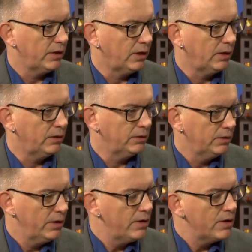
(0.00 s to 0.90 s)
Uh, yes.
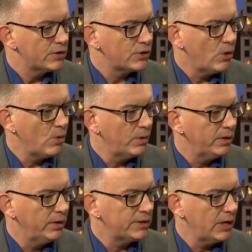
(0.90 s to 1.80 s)
so
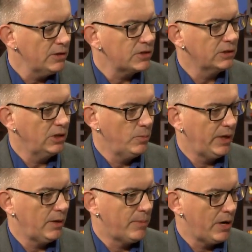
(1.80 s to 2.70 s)
Tell us a little
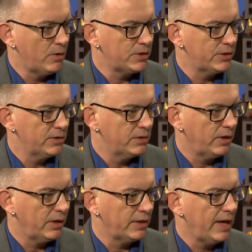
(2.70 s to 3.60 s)
bit about
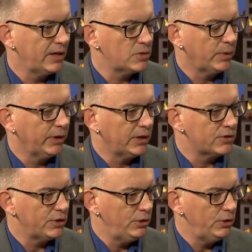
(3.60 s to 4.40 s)
uh, that experience.